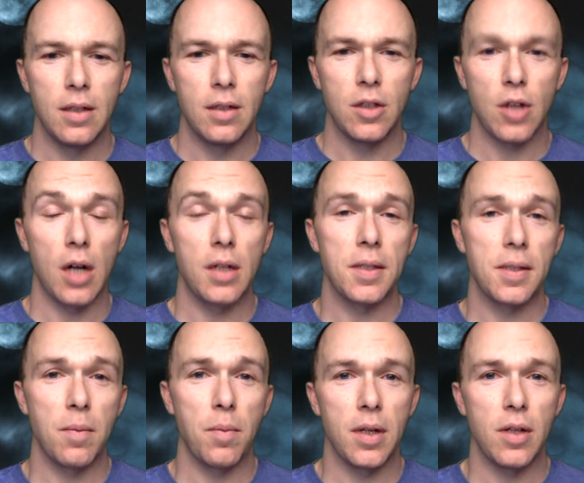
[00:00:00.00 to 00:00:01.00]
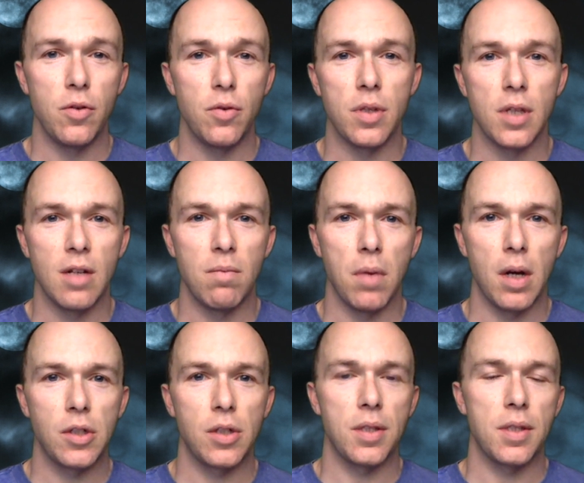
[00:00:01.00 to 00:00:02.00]
talk to somebody who's in
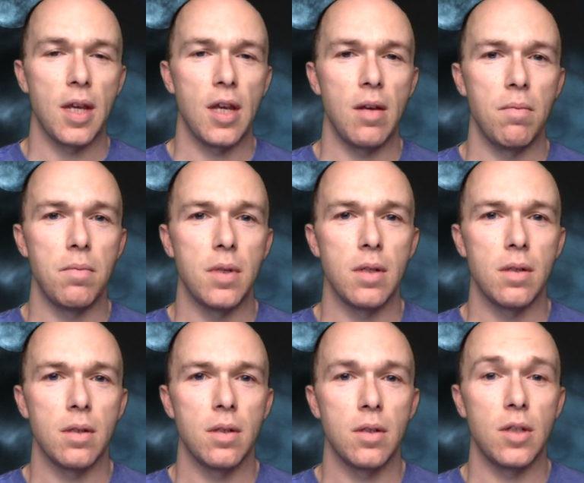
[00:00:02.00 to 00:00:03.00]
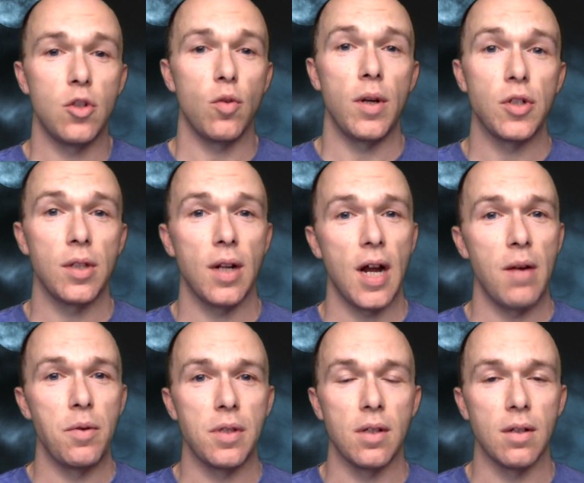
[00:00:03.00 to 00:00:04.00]
much the same situation that I
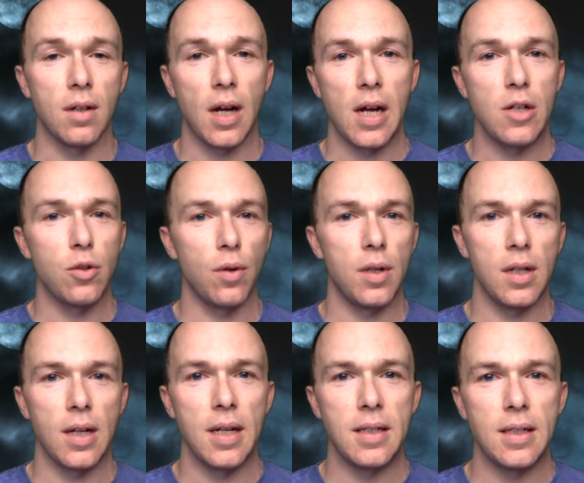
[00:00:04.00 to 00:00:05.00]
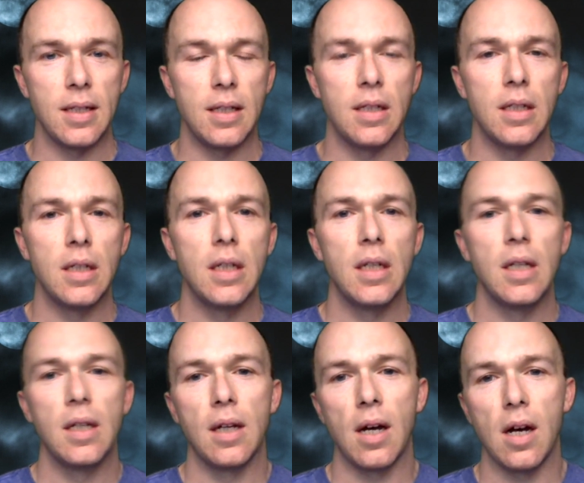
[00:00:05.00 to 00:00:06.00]
was in. I joined at 19,
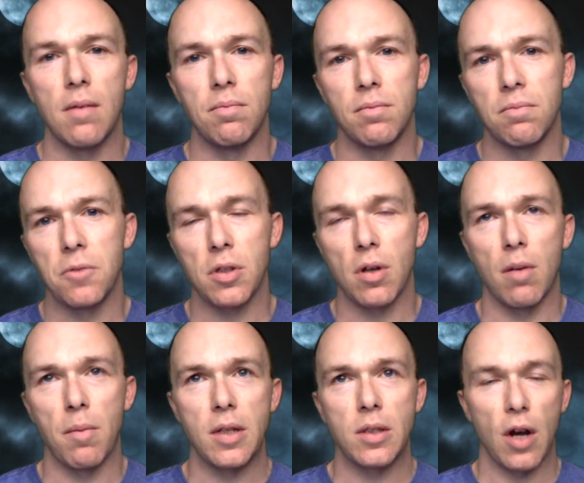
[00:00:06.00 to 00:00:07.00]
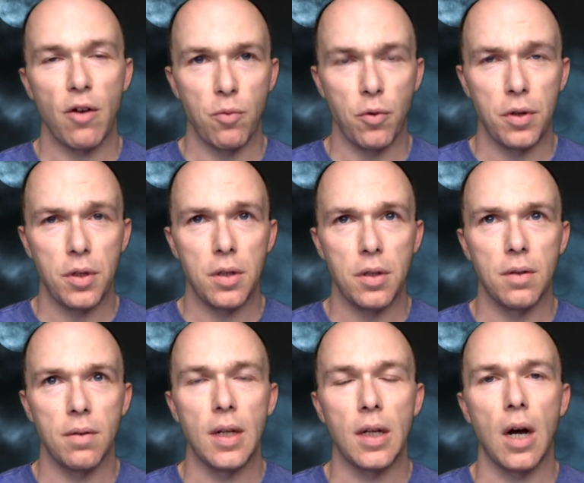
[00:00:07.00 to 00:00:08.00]
started my sophomore
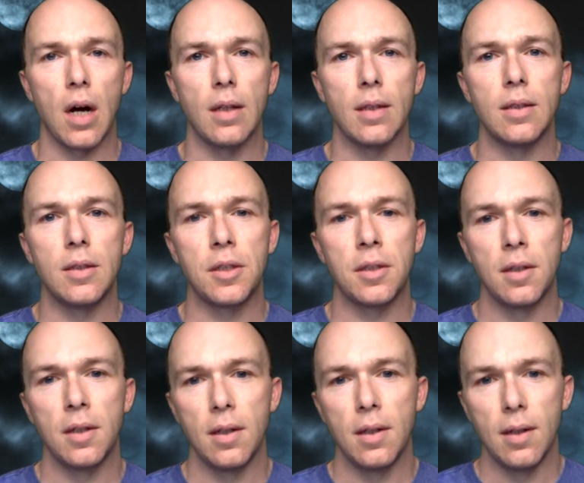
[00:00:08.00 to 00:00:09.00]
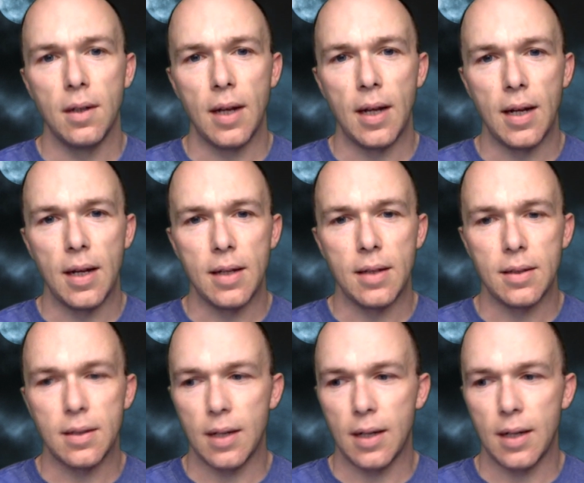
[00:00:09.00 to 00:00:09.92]
year in college, and